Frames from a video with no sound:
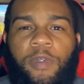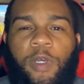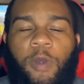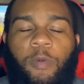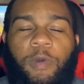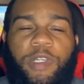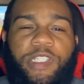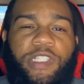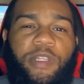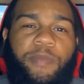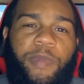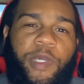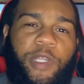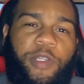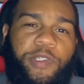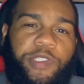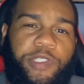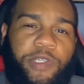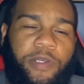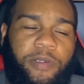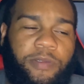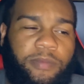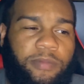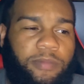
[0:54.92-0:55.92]
what's the better
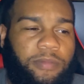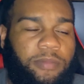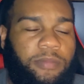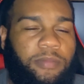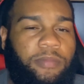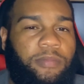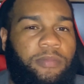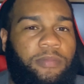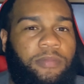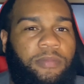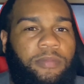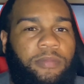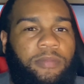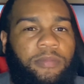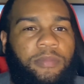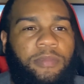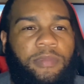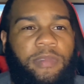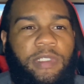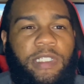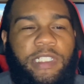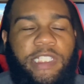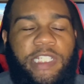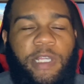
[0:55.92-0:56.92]
cert,
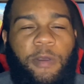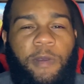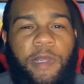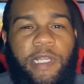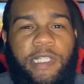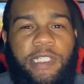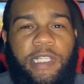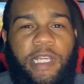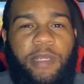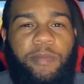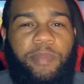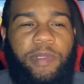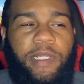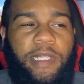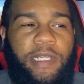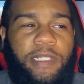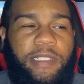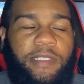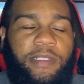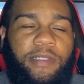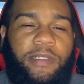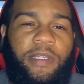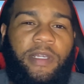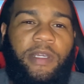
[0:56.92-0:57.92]
CYSA
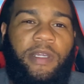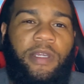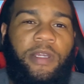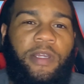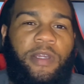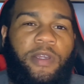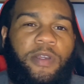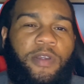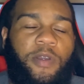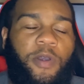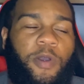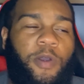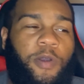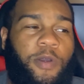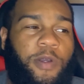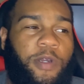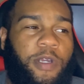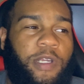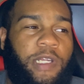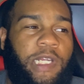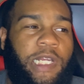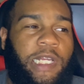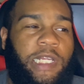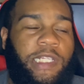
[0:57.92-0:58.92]
Plus
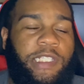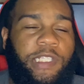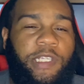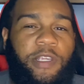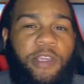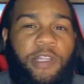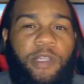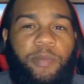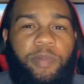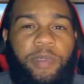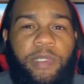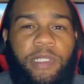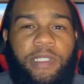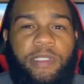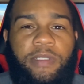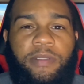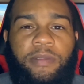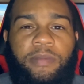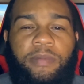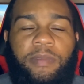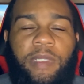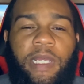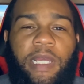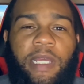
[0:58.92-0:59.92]
or security plus.
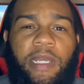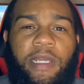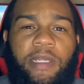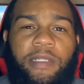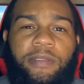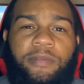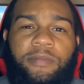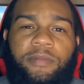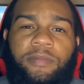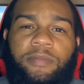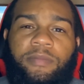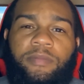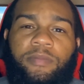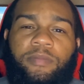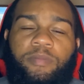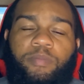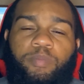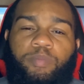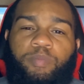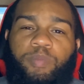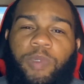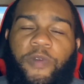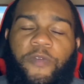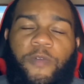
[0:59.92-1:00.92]
And
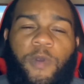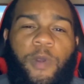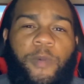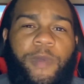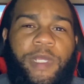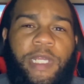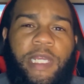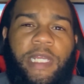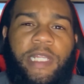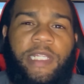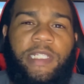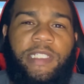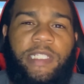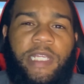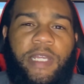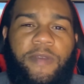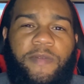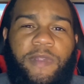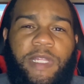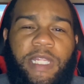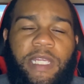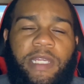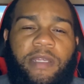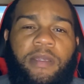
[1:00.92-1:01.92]
before we get into
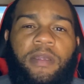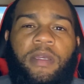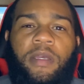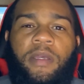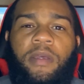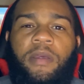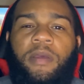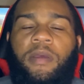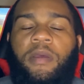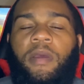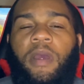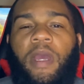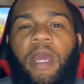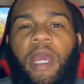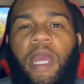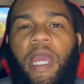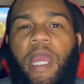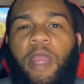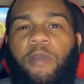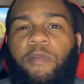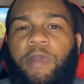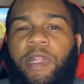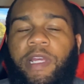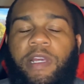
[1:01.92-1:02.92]
everything,
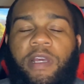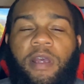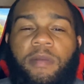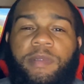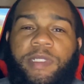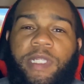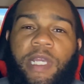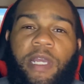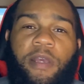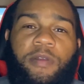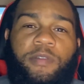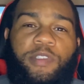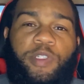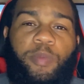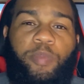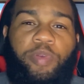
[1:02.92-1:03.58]
it really comes down to